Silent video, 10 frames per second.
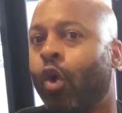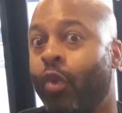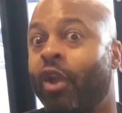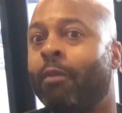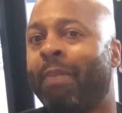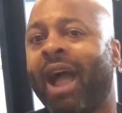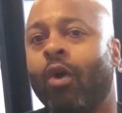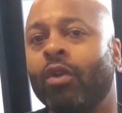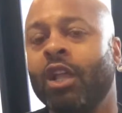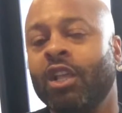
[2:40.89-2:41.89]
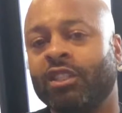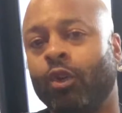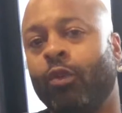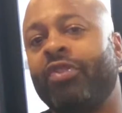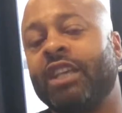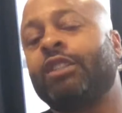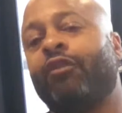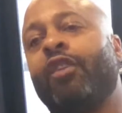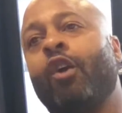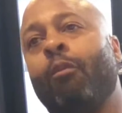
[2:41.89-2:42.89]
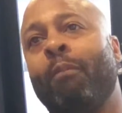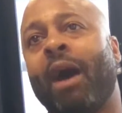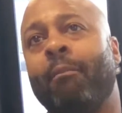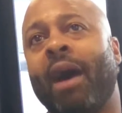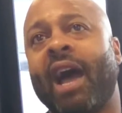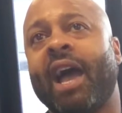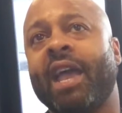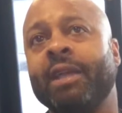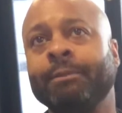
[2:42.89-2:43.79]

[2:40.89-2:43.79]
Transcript: we are about. So this film, I